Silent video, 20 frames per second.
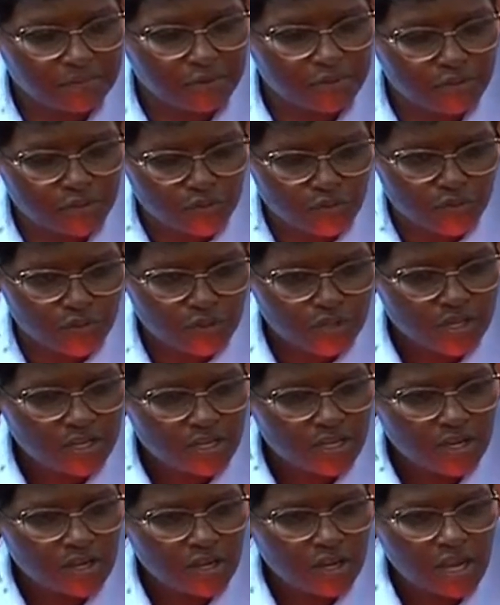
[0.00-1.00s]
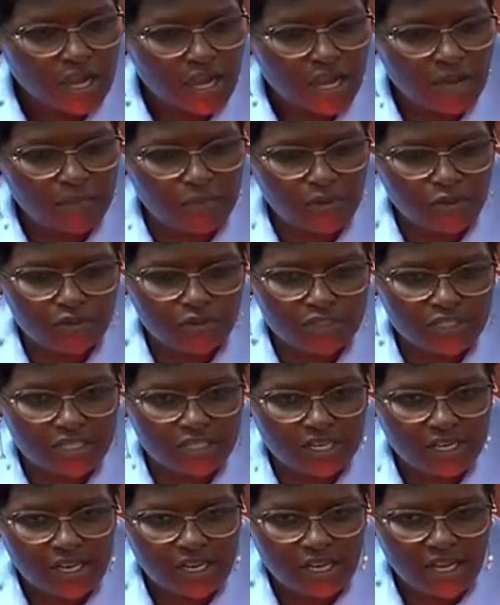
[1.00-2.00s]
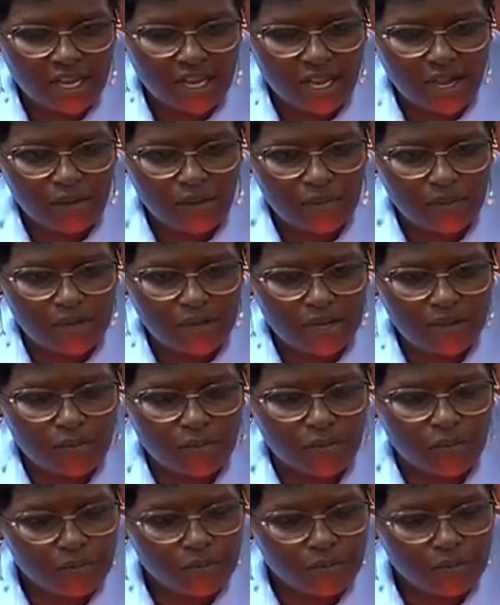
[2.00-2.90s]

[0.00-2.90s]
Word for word: photo about Our, our